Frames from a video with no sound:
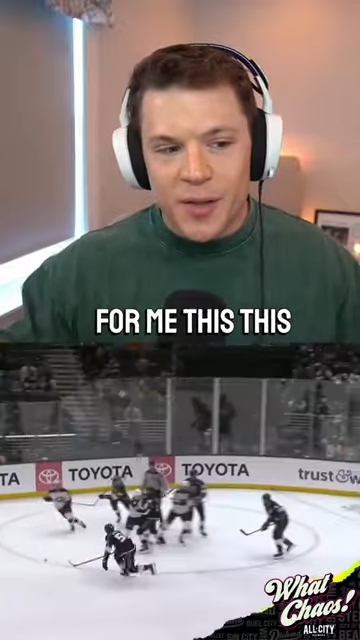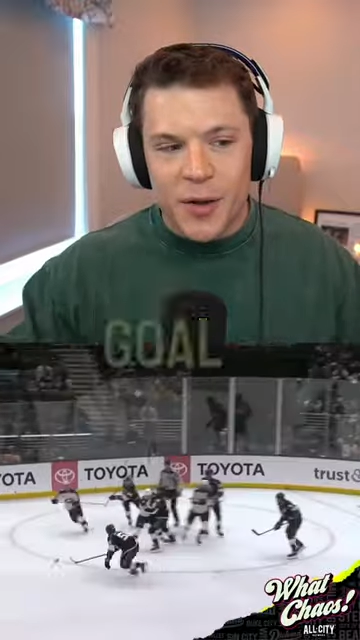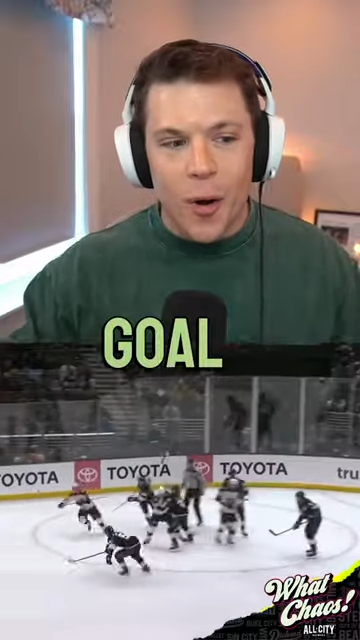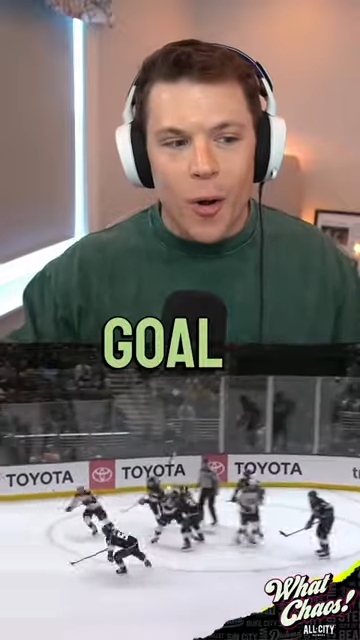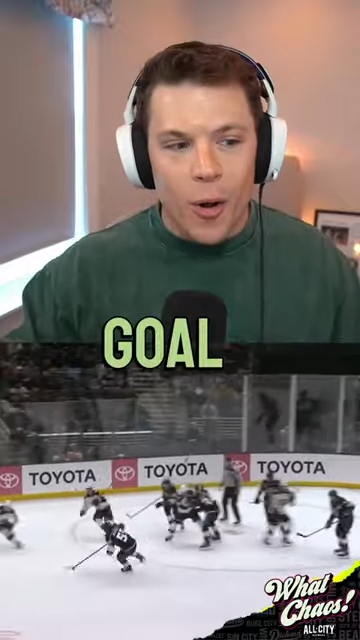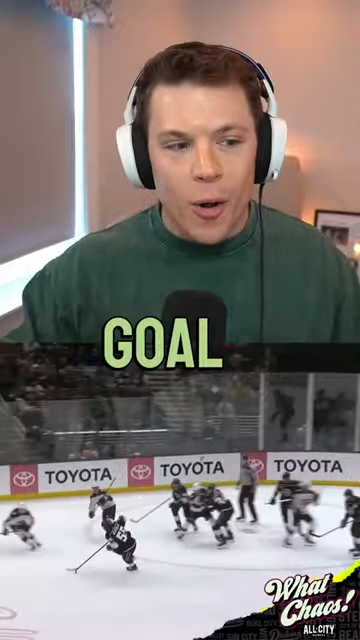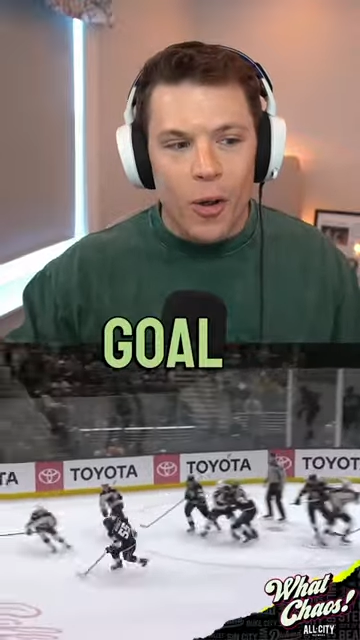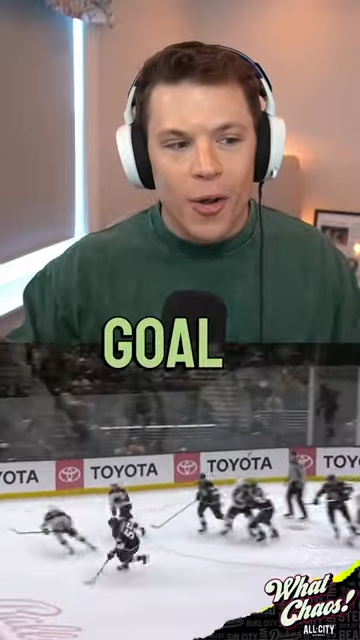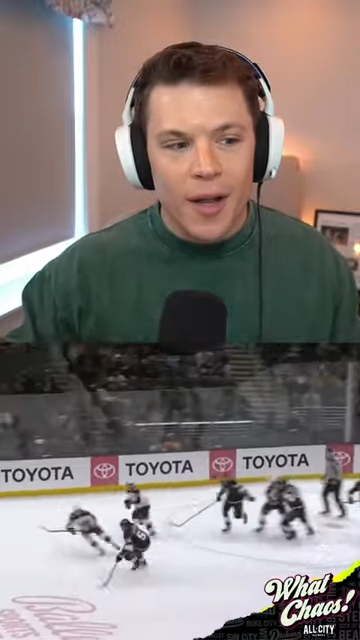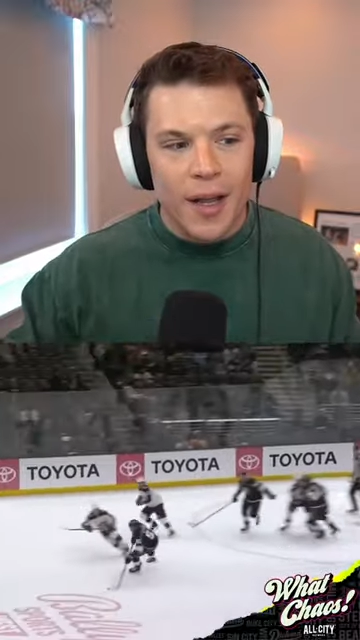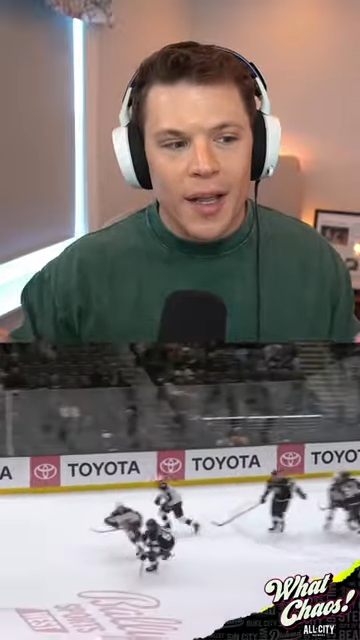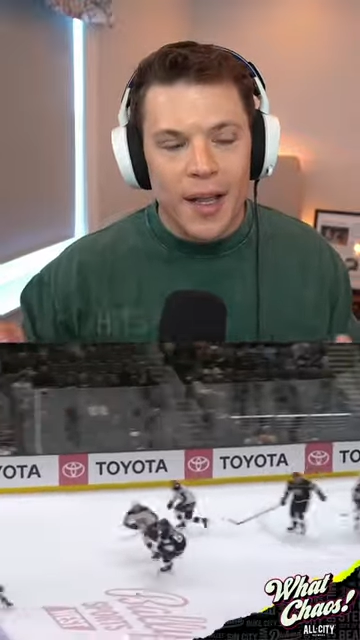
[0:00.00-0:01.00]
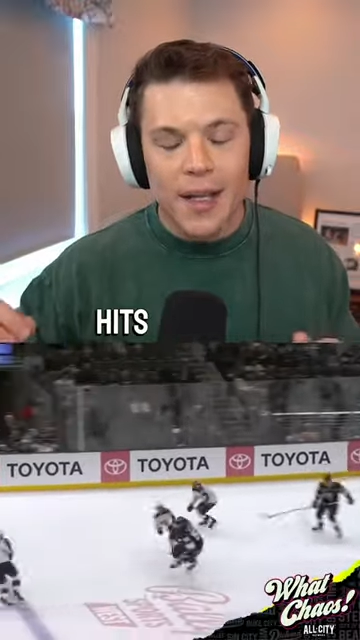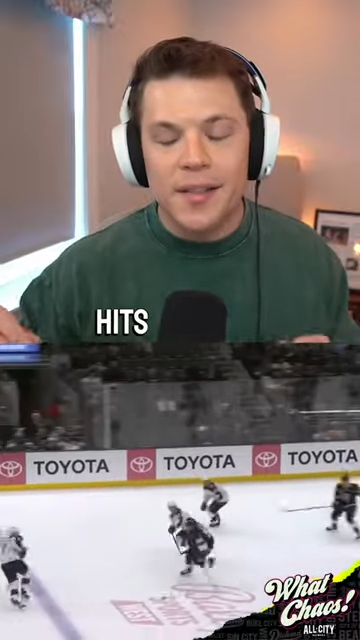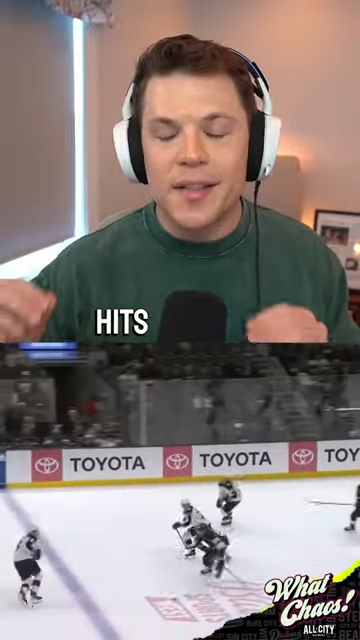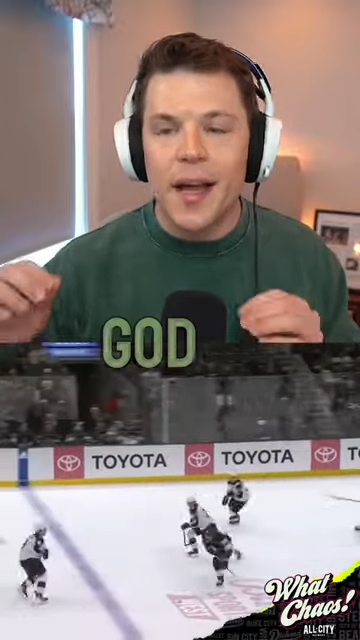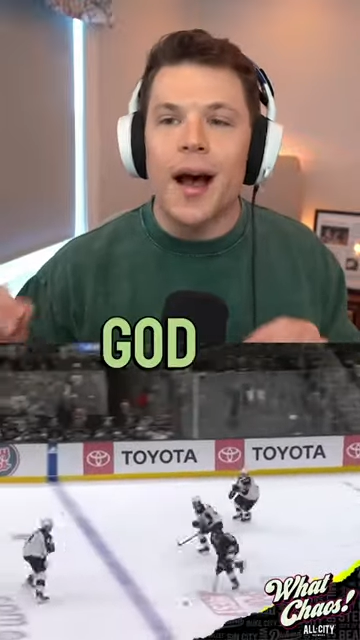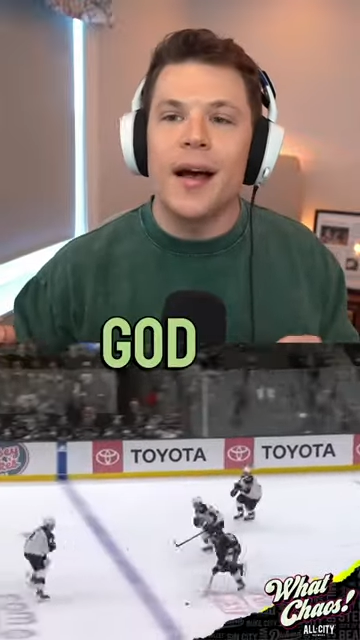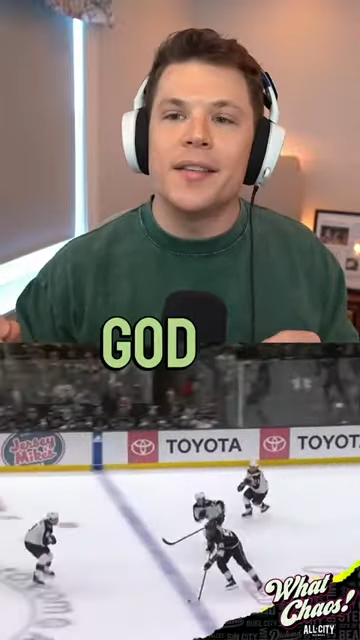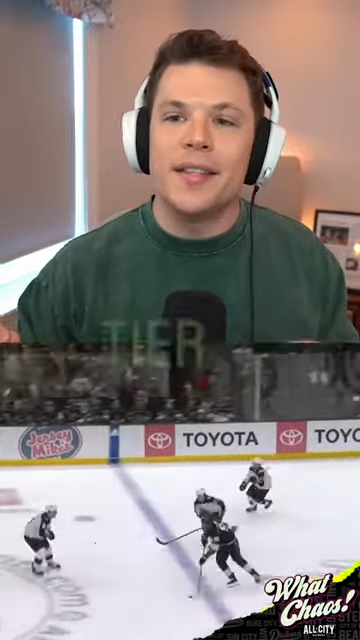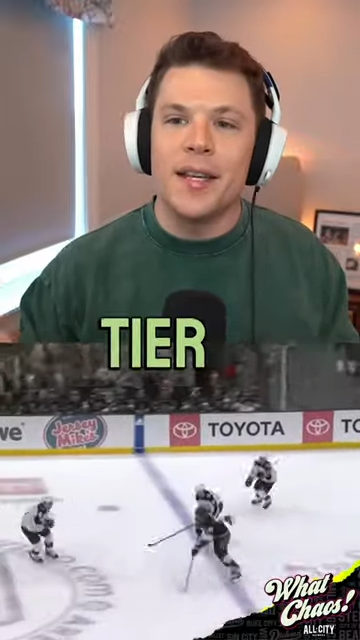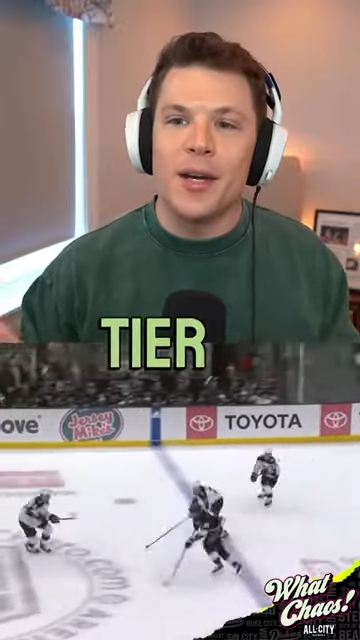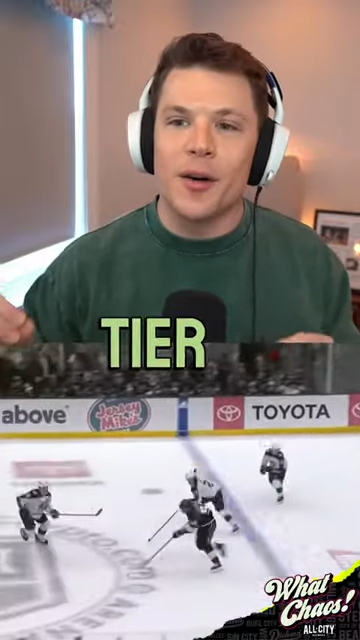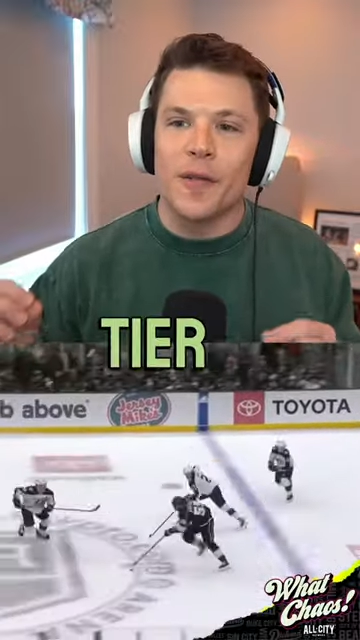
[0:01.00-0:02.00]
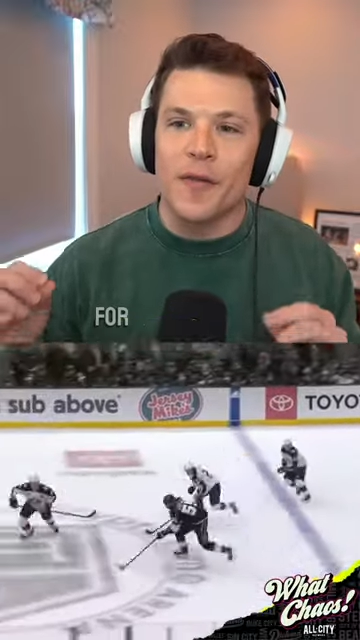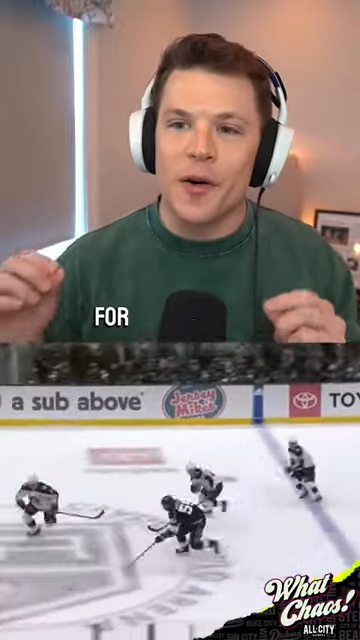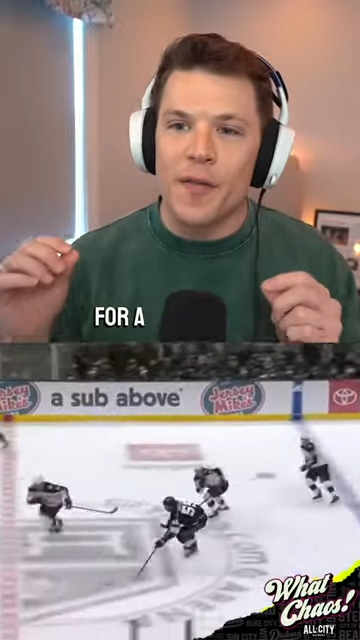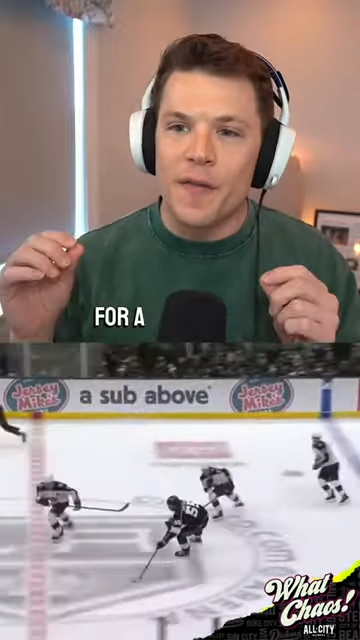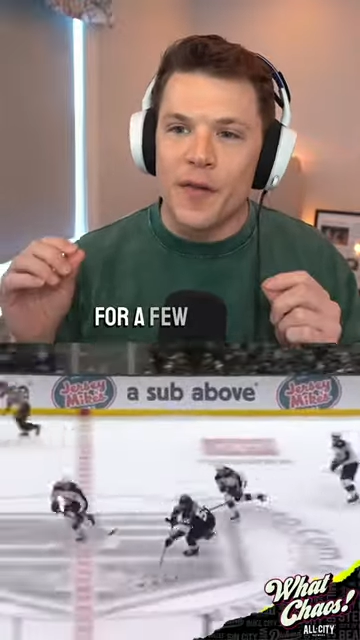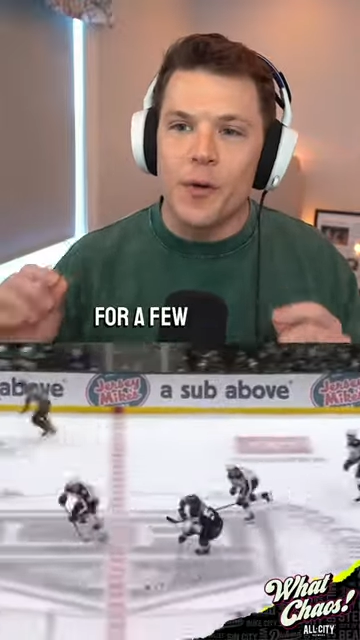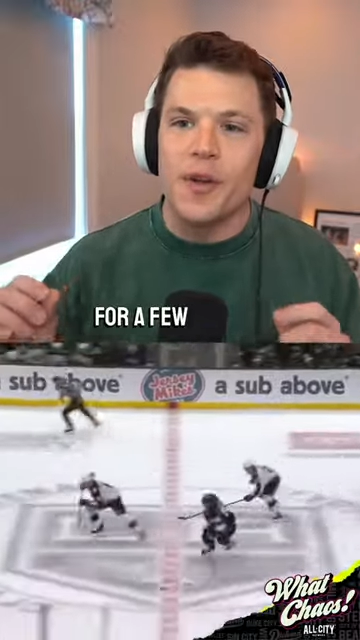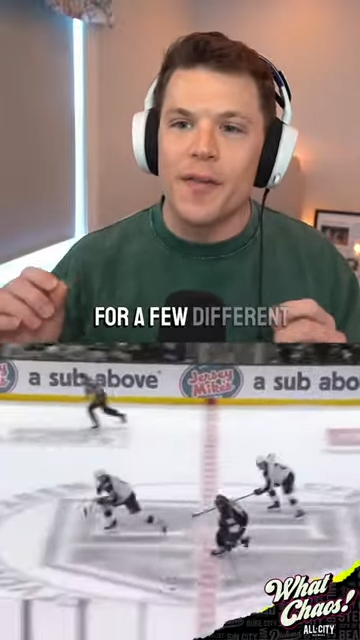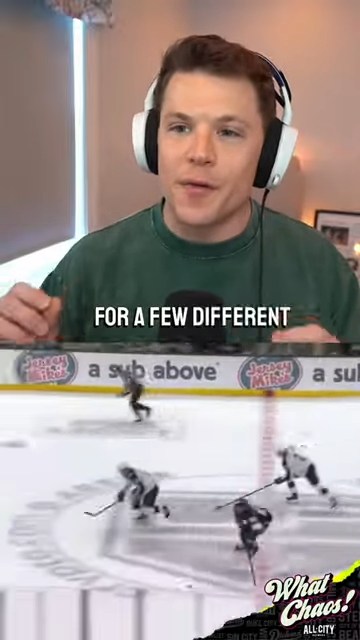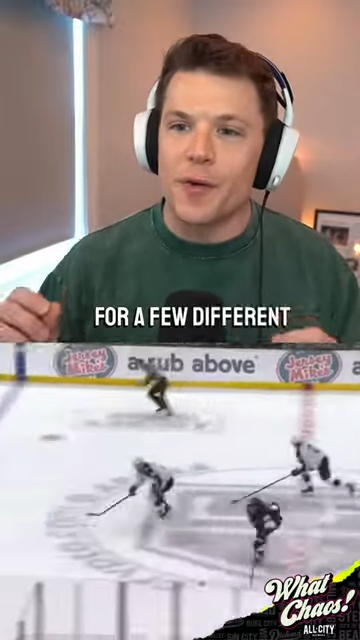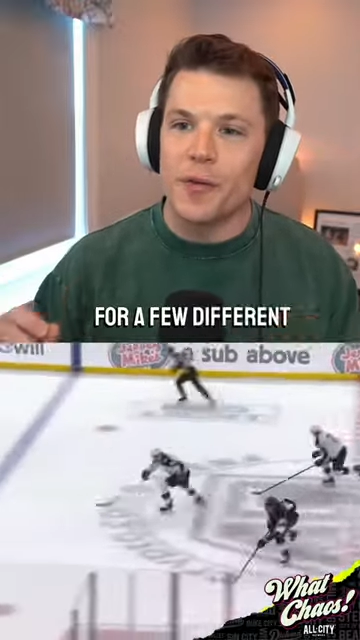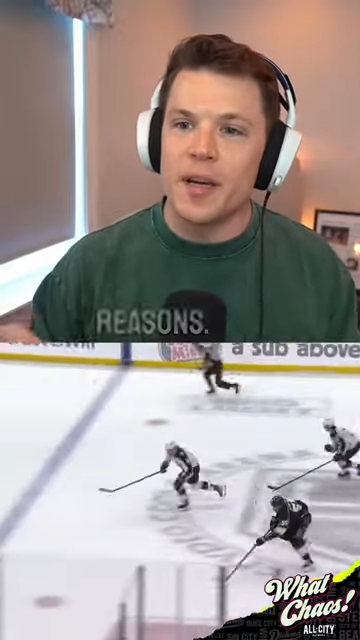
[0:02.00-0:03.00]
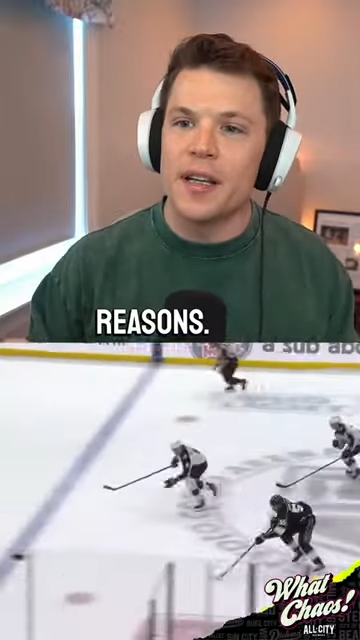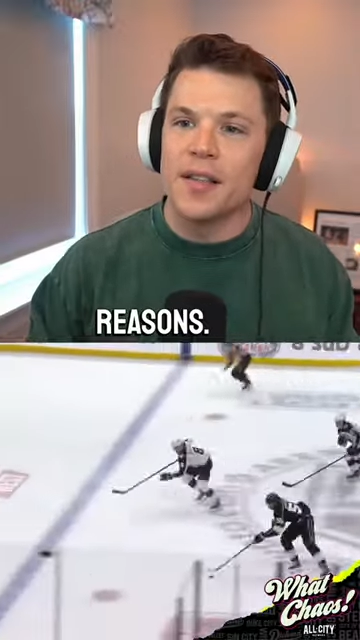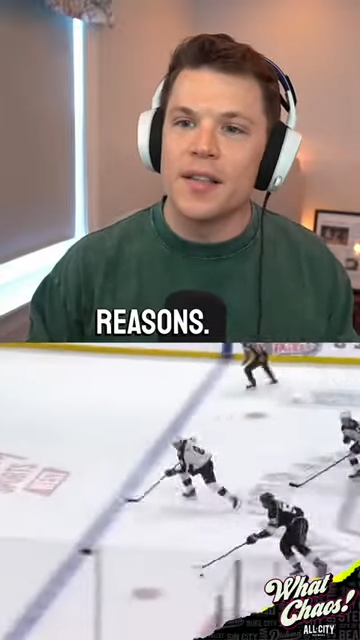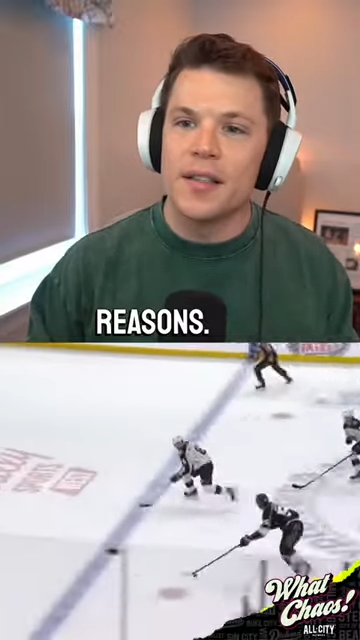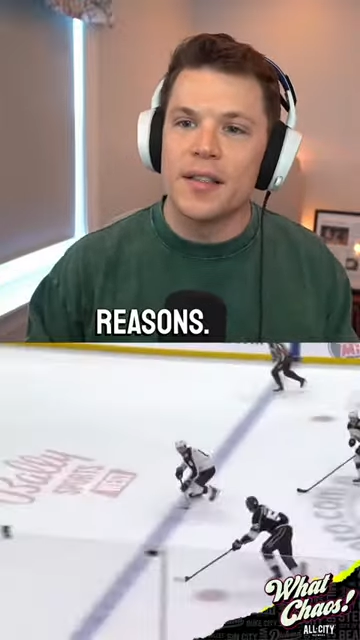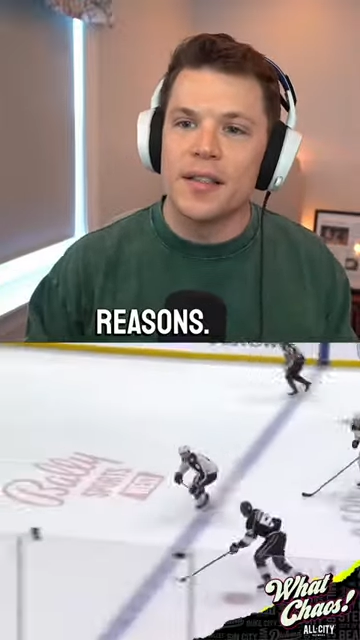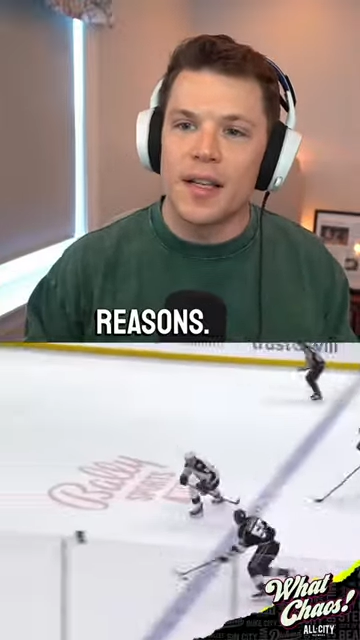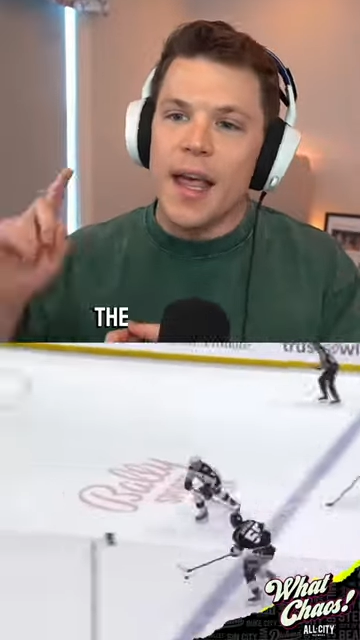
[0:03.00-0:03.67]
goal hits God tier for a few different reasons.